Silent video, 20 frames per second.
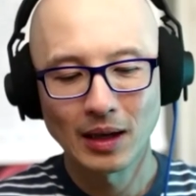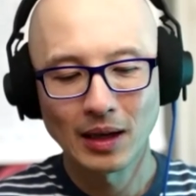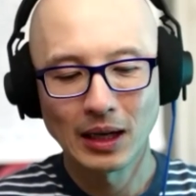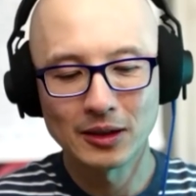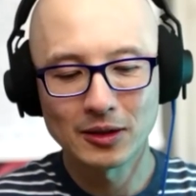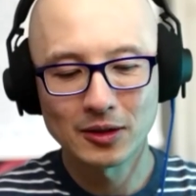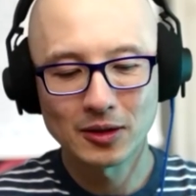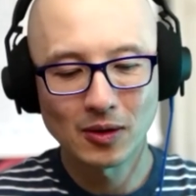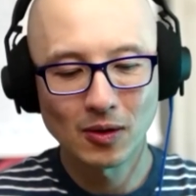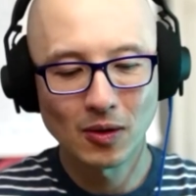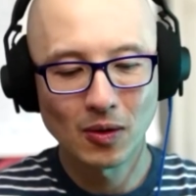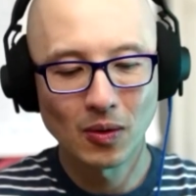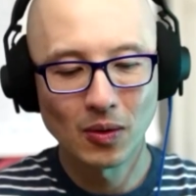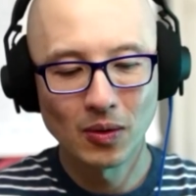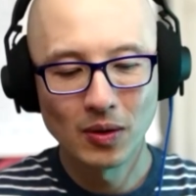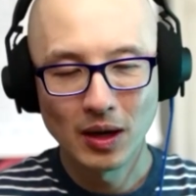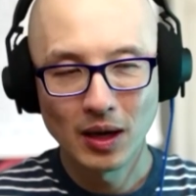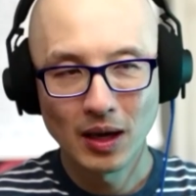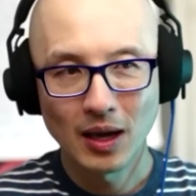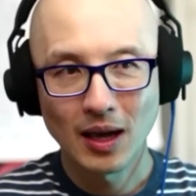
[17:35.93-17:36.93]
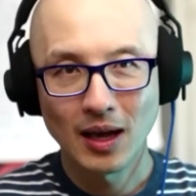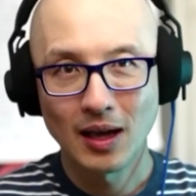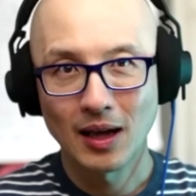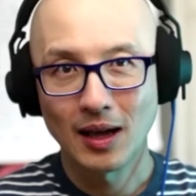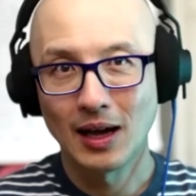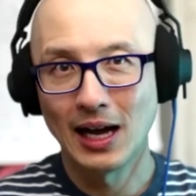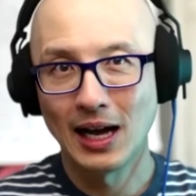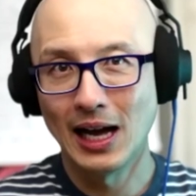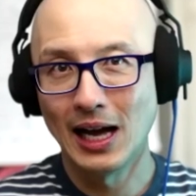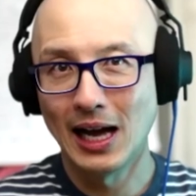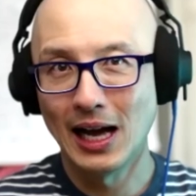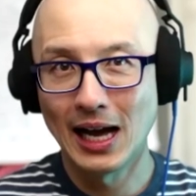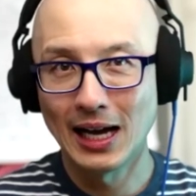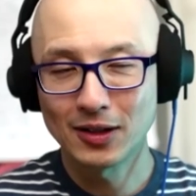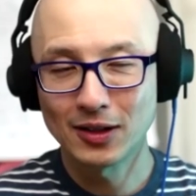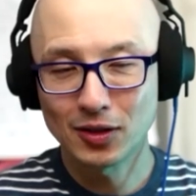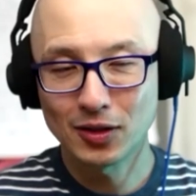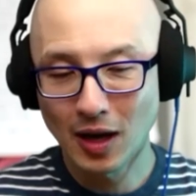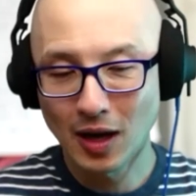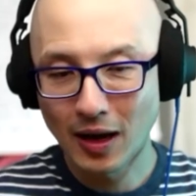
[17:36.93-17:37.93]
And so I
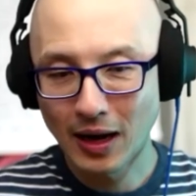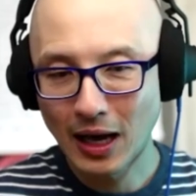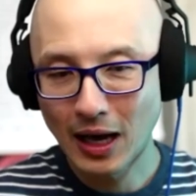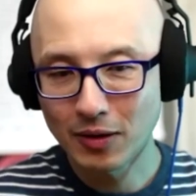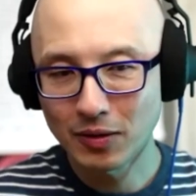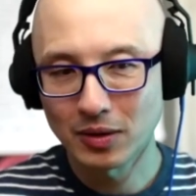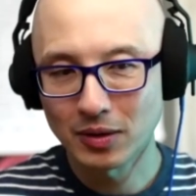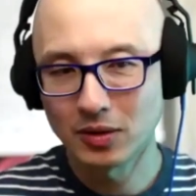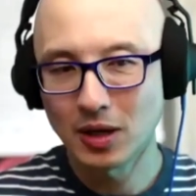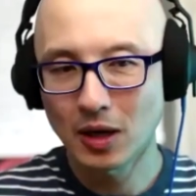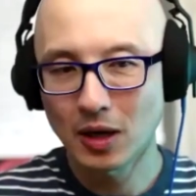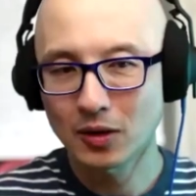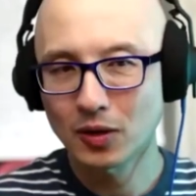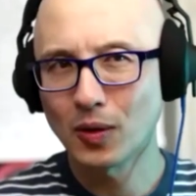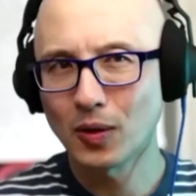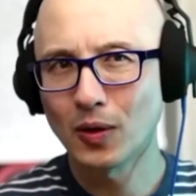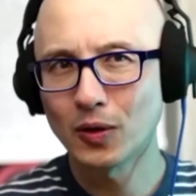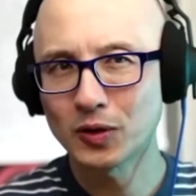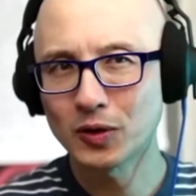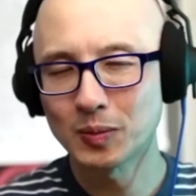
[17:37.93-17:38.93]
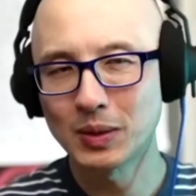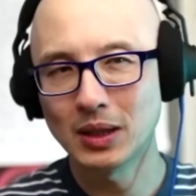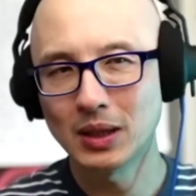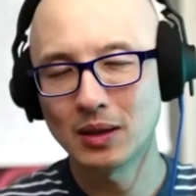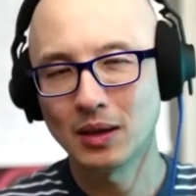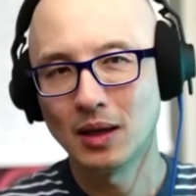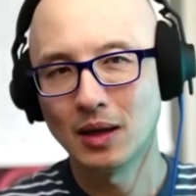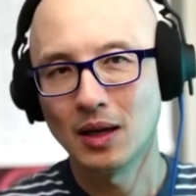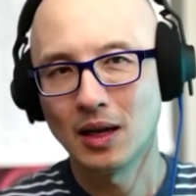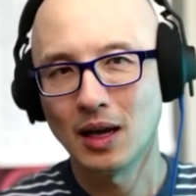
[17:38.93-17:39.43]
sought out Dr. Holtzman.